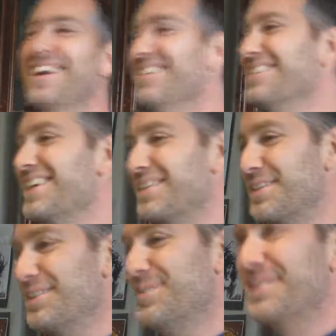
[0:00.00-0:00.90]
It was like
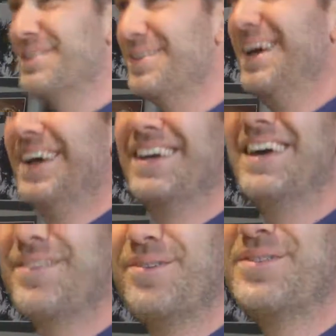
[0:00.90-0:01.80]
this.
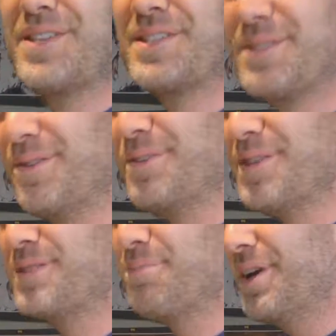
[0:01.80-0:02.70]
There
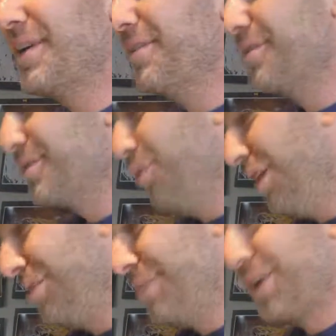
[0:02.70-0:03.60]
was a spring and there was
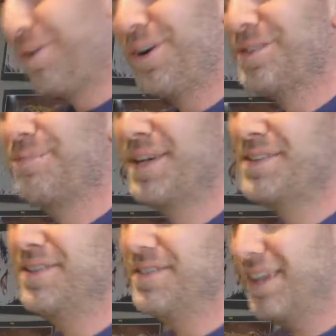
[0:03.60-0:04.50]
water in my crawl
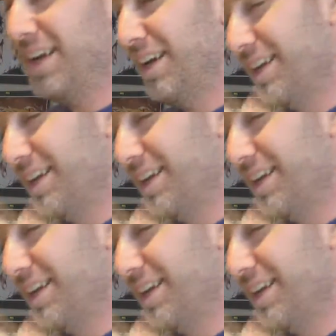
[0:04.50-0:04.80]
space, and it's like,